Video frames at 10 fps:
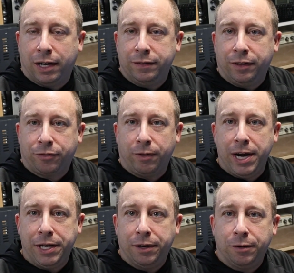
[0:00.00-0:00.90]
on this
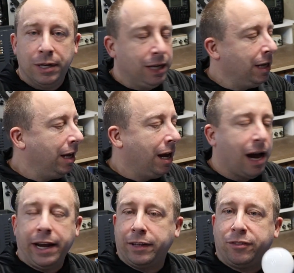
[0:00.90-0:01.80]
radio,
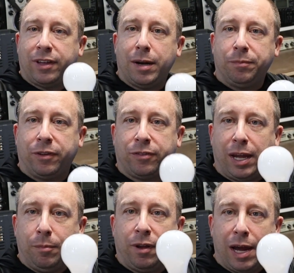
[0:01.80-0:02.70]
I can set up the
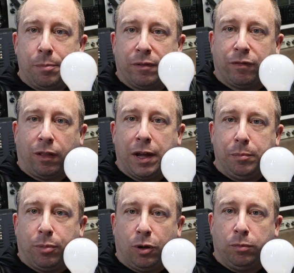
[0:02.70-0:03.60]
same type of
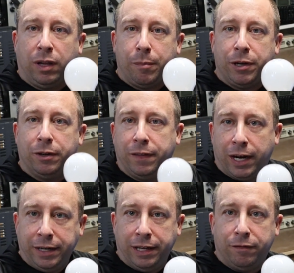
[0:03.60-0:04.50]
light bulb limiter
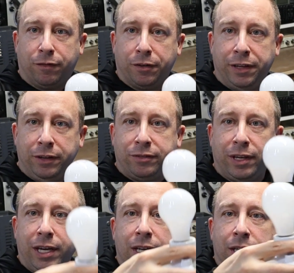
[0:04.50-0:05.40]
that I did for
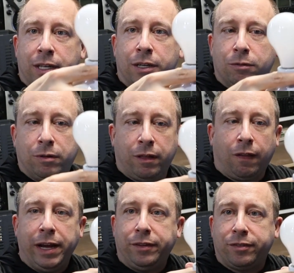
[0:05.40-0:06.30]
DC with a
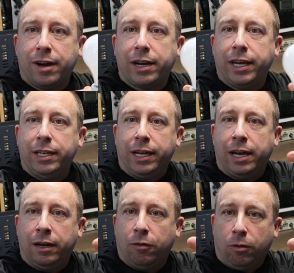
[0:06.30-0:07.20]
light socket
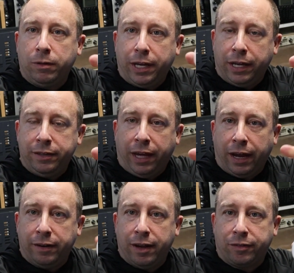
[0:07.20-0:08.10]
and an old
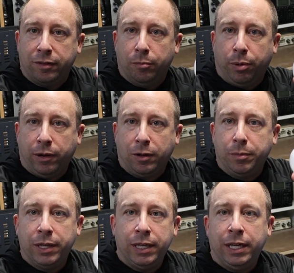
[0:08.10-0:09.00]
incandescent
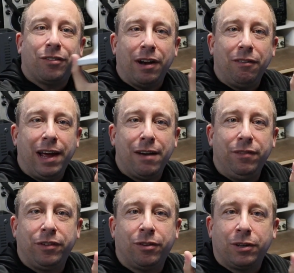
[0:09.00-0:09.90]
bulb. So I don't have
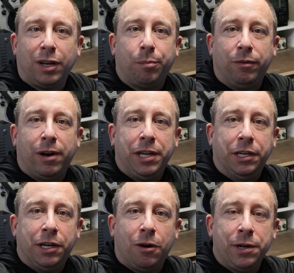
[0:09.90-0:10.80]
this hooked up and ready
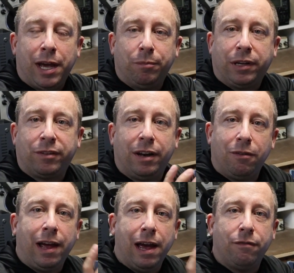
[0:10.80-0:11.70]
to go yet because I
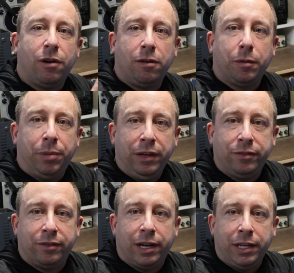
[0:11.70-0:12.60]
don't have all the
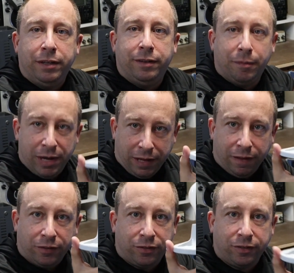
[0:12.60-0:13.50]
pieces I need to make
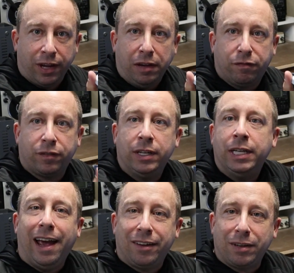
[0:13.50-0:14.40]
this safe.
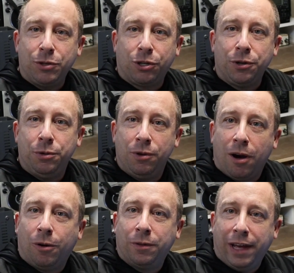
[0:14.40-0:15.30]
As I'm sure you
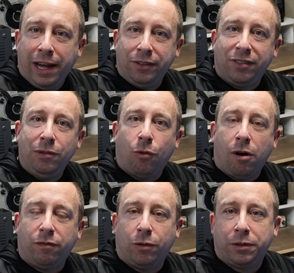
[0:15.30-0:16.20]
know, the AC
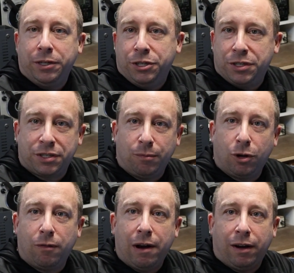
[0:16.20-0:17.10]
wall voltage is
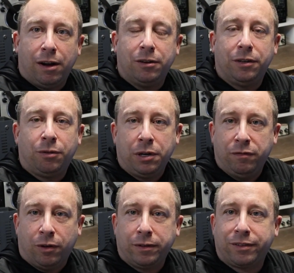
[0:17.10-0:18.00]
somewhere around 120
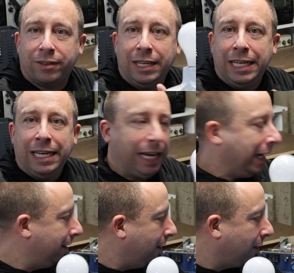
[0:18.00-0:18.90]
volts
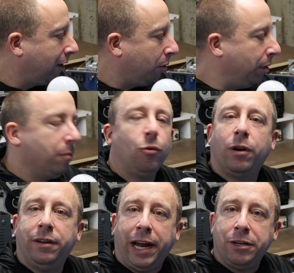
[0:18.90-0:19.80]
and a little bit
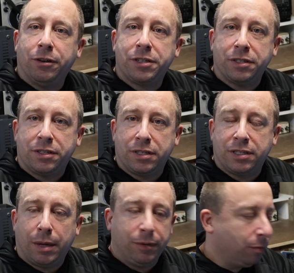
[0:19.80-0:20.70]
more dangerous and
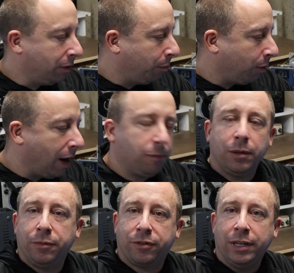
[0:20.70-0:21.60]
susceptible to
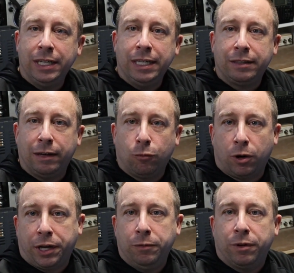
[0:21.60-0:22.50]
problems than
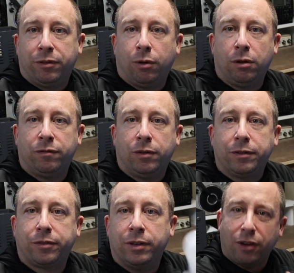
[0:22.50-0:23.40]
working with 12
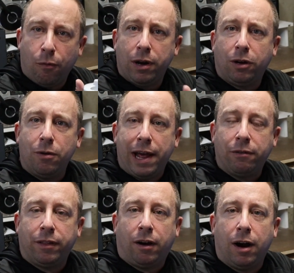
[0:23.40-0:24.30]
volts. So I want to go
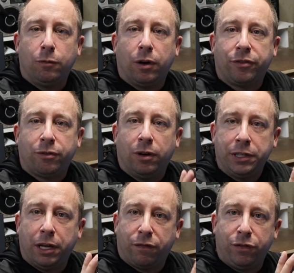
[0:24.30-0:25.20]
down to the hardware store
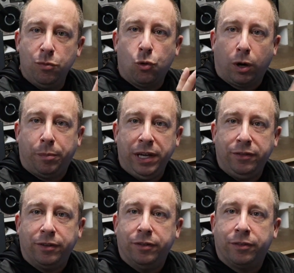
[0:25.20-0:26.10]
and get a few more
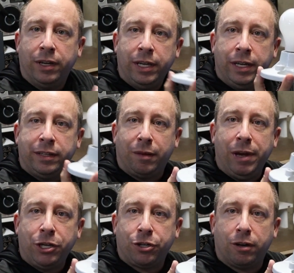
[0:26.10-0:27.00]
pieces to
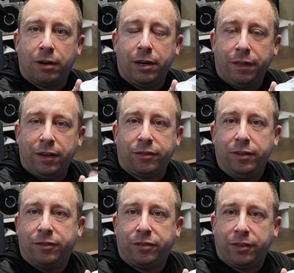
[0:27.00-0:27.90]
make sure this
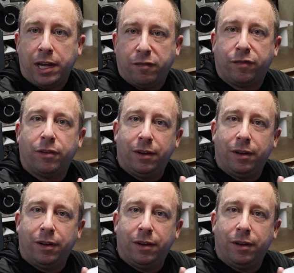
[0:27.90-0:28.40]
is safe